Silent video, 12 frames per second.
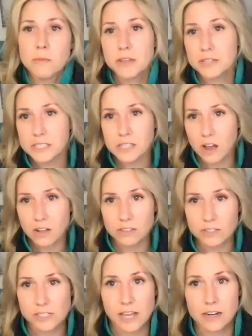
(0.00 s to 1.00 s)
$1 million
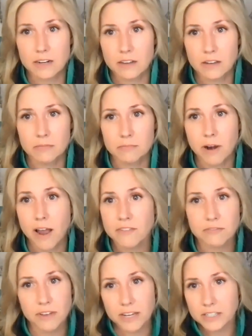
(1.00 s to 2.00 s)
at a
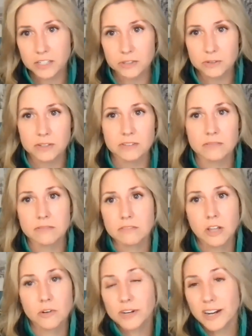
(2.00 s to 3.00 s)
private venue and
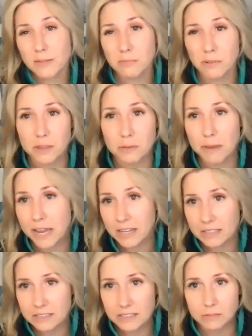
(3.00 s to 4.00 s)
load it up with a
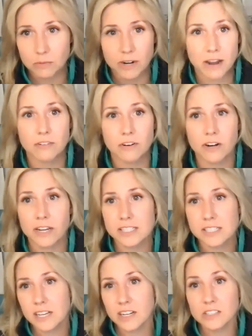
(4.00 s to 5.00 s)
band and whatever,
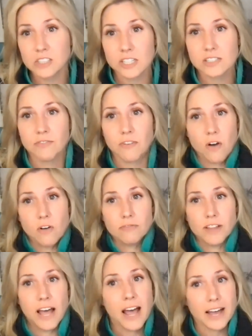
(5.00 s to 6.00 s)
it's going to just fall
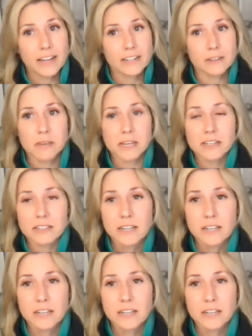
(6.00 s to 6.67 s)
flat. I mean,